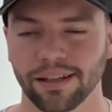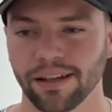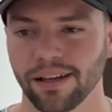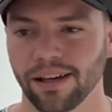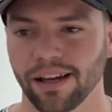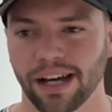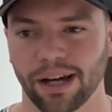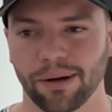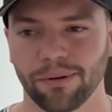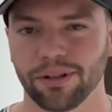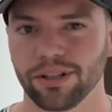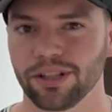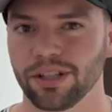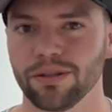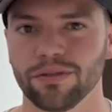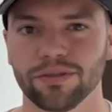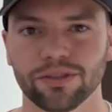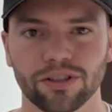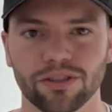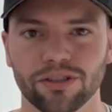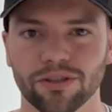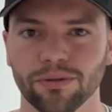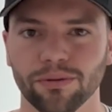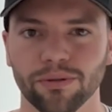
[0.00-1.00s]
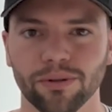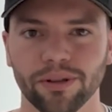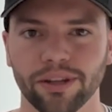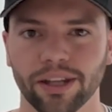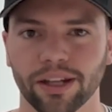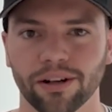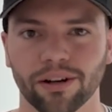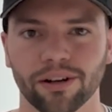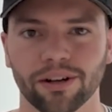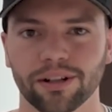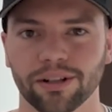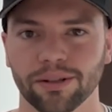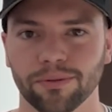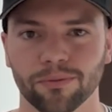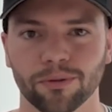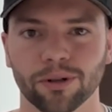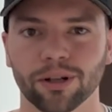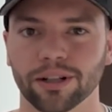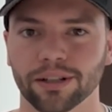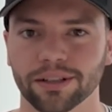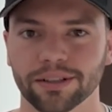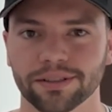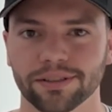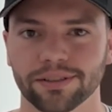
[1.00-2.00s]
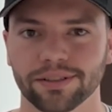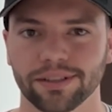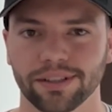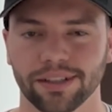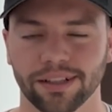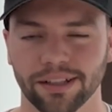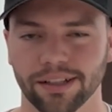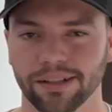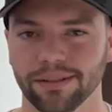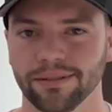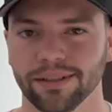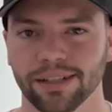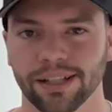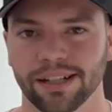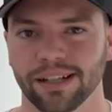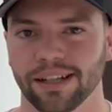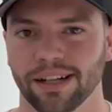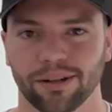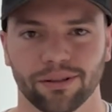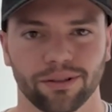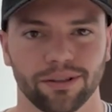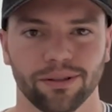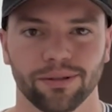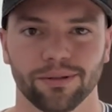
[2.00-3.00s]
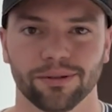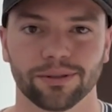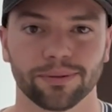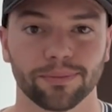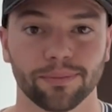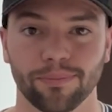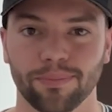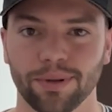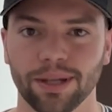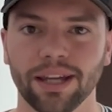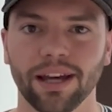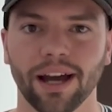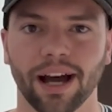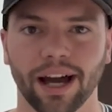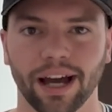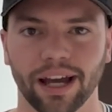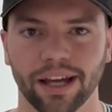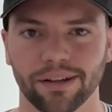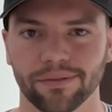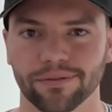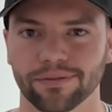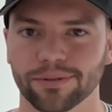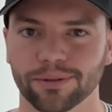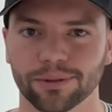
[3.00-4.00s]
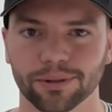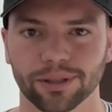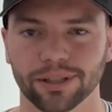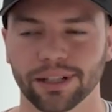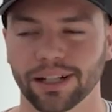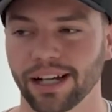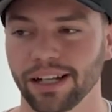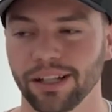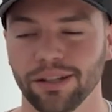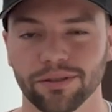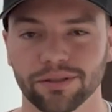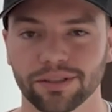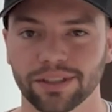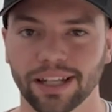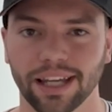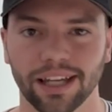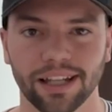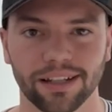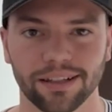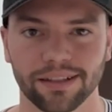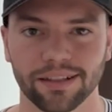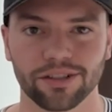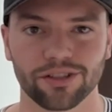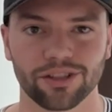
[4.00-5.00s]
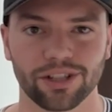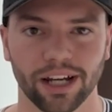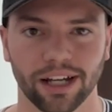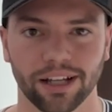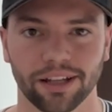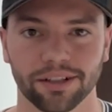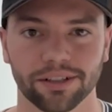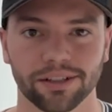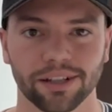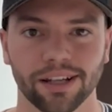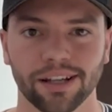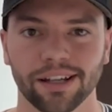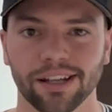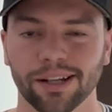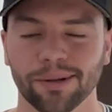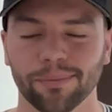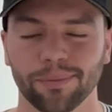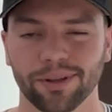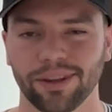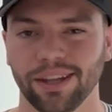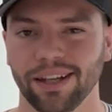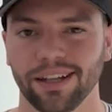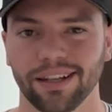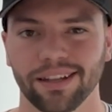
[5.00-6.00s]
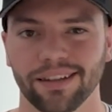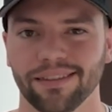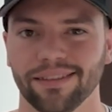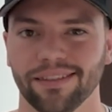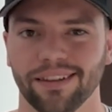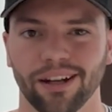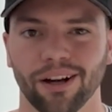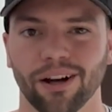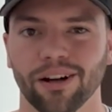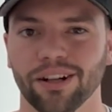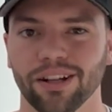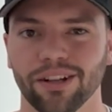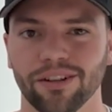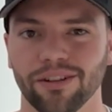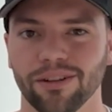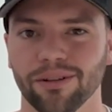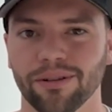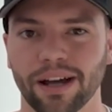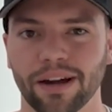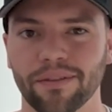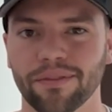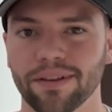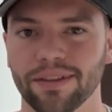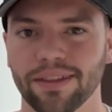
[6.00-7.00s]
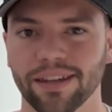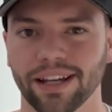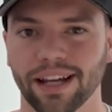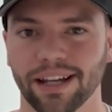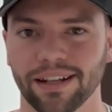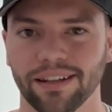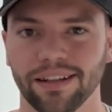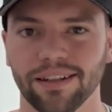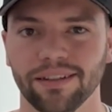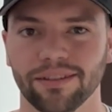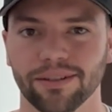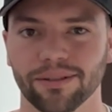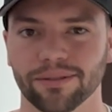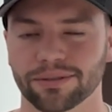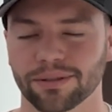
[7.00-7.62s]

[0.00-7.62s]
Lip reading: I would use a tool that already works, you know? I would use Beehive, or I used Kit in this challenge, but they already do everything I need to.